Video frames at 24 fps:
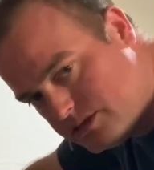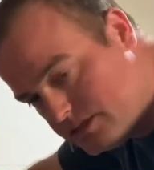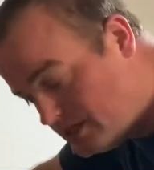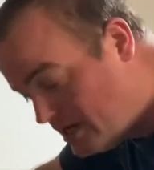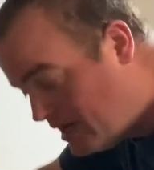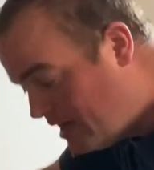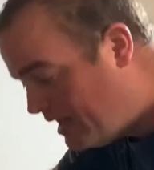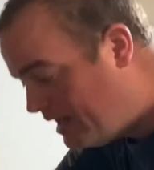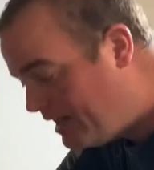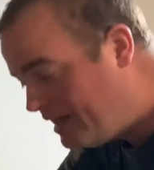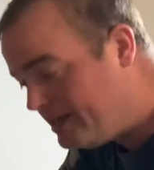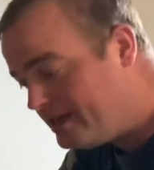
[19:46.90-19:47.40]
it.
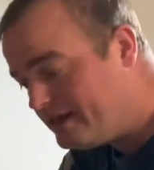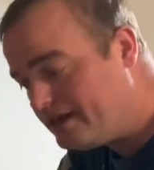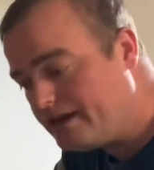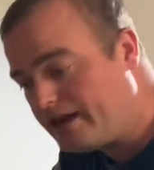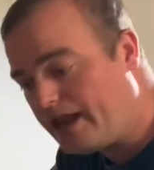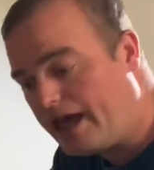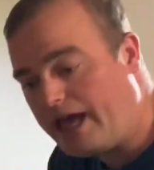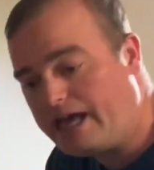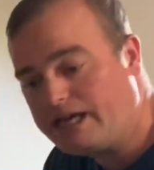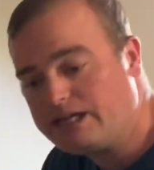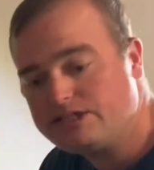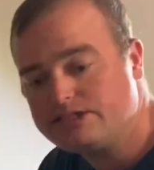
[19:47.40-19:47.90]
And
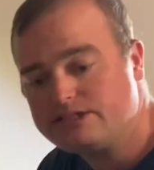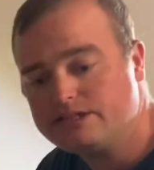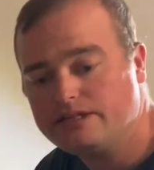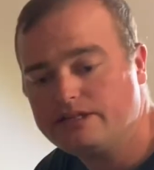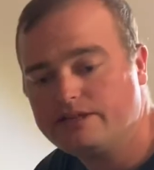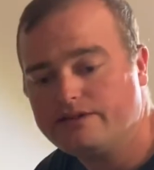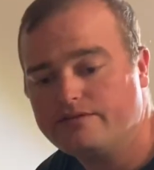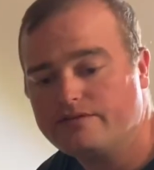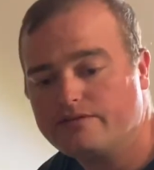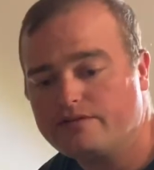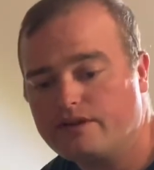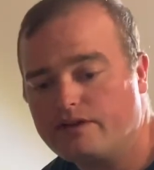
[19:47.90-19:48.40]

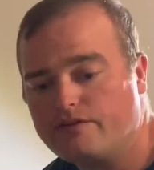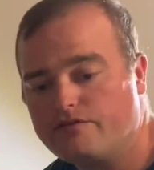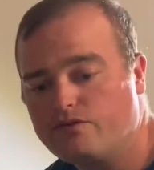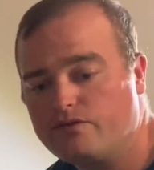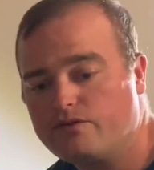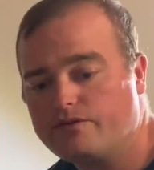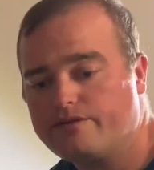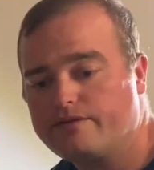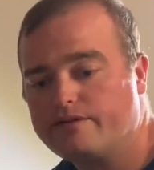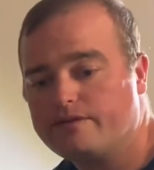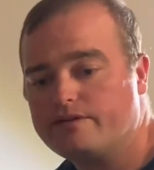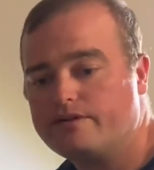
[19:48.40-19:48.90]
actually, if you
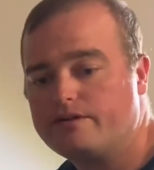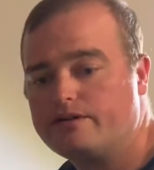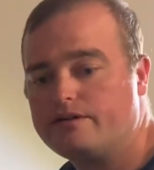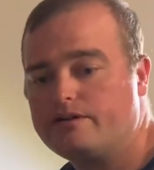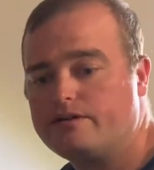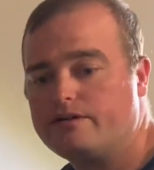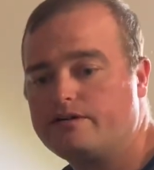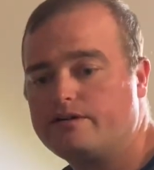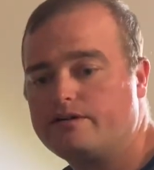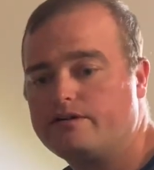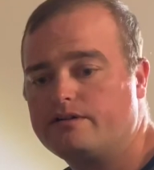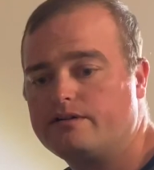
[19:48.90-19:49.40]

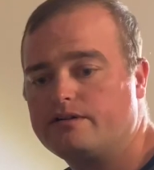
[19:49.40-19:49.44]
can